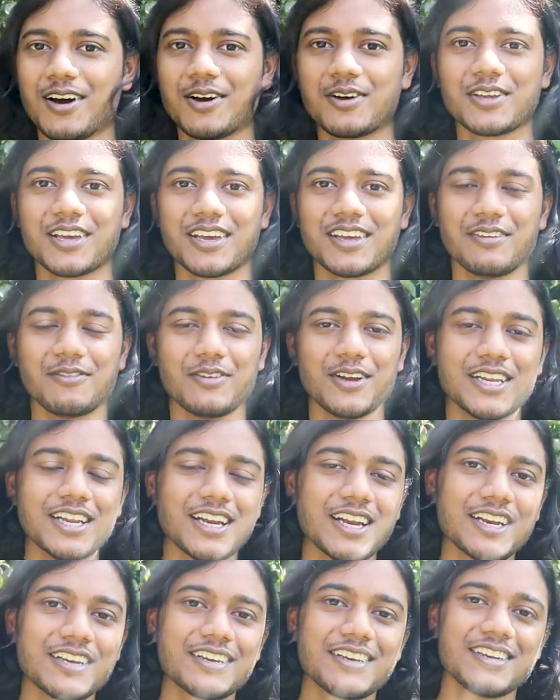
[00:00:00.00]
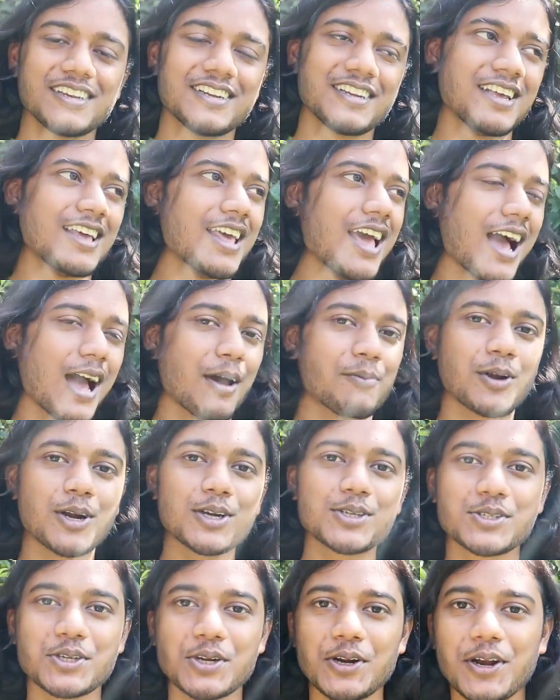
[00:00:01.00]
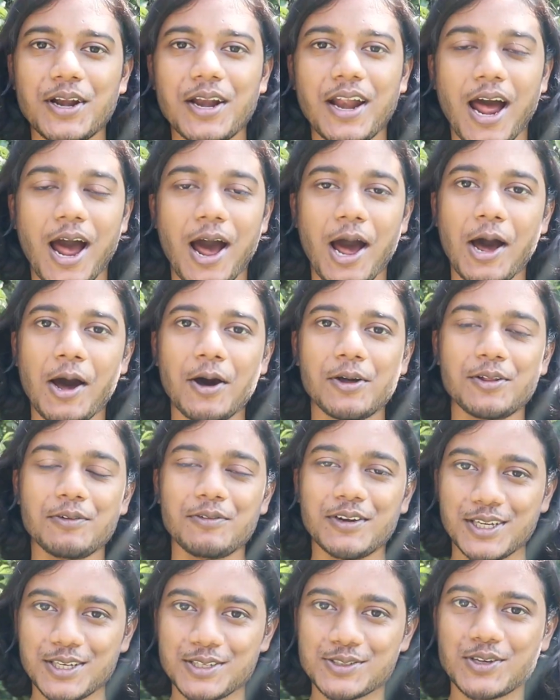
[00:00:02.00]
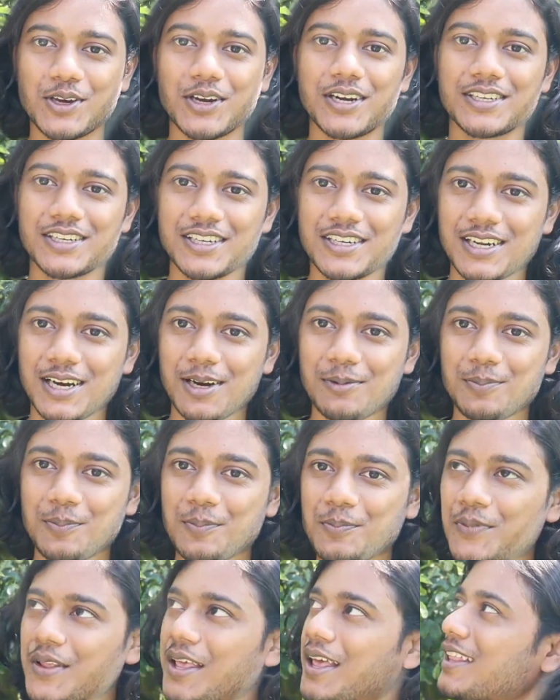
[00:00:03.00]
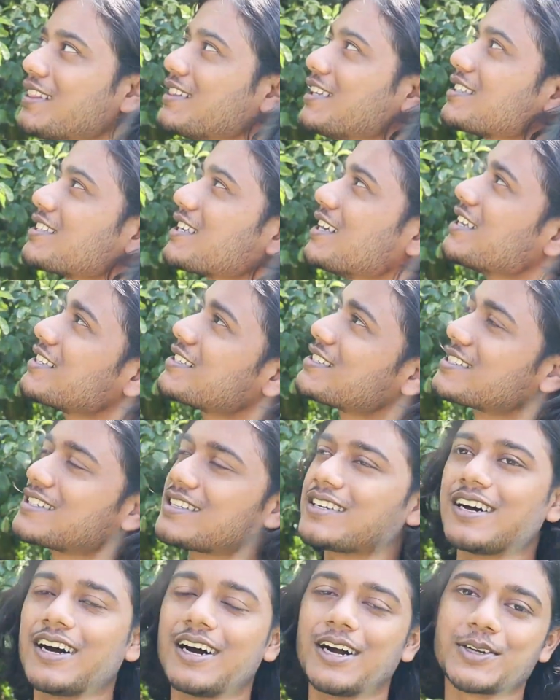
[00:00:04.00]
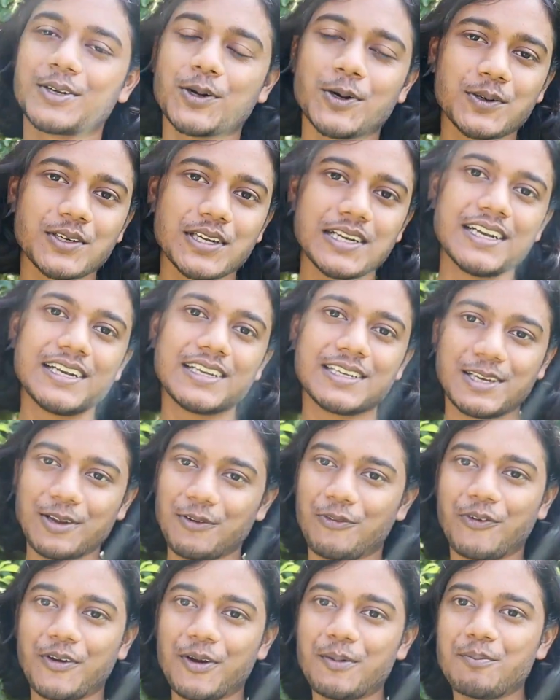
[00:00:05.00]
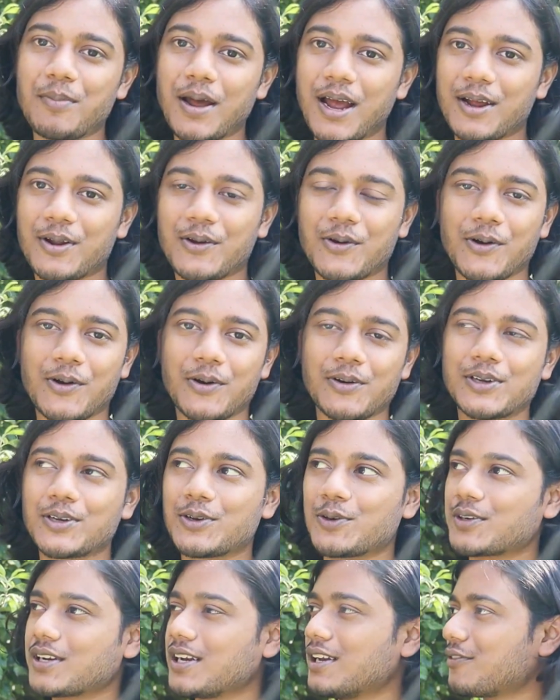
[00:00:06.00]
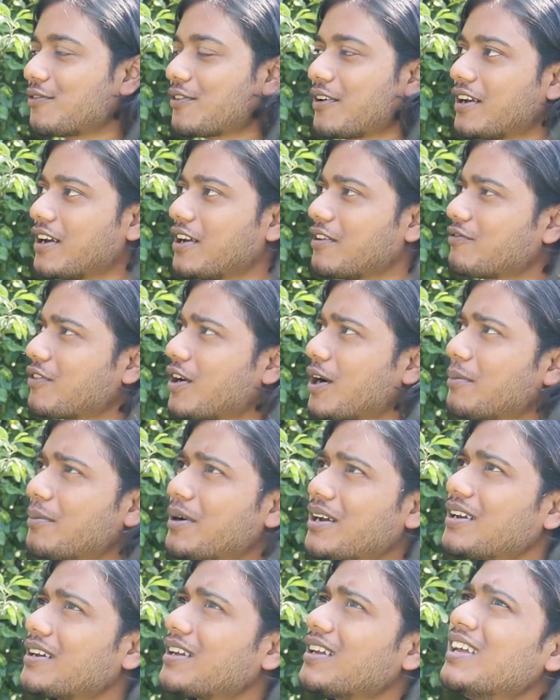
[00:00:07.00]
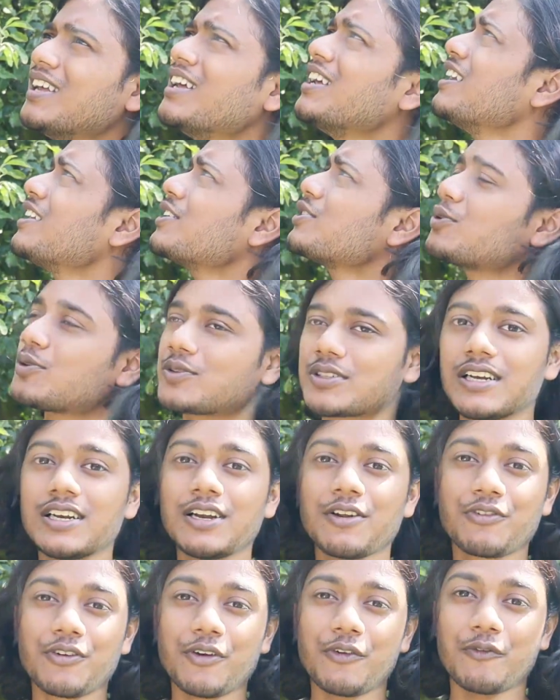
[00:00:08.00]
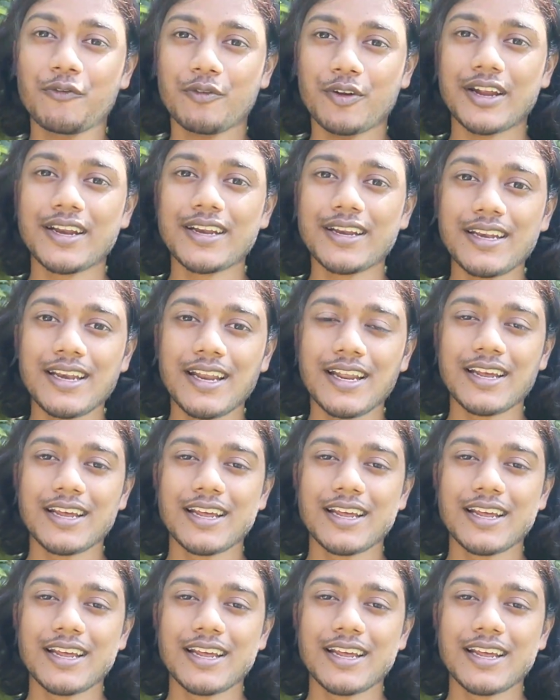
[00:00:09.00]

Okay, we did it. I'm not sure how the video is gonna turn up. This is a total different background, total different environment, total different wind.